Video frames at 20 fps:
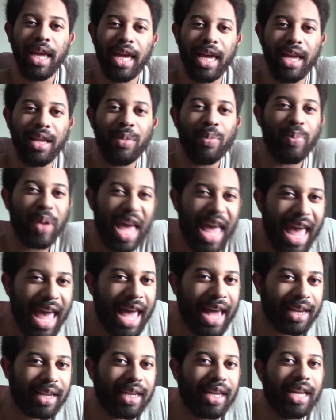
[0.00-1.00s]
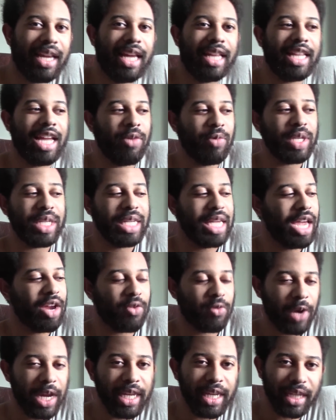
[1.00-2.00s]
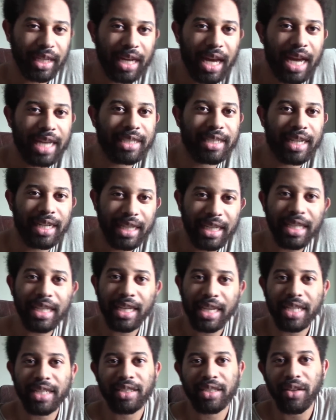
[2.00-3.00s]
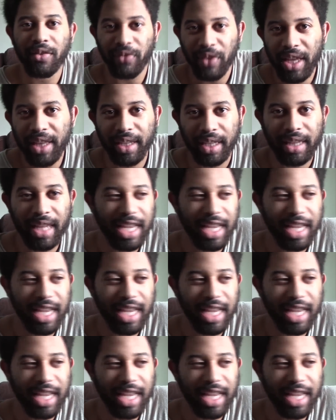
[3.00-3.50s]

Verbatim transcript: and bad, and that we can't recognize that he is the villain.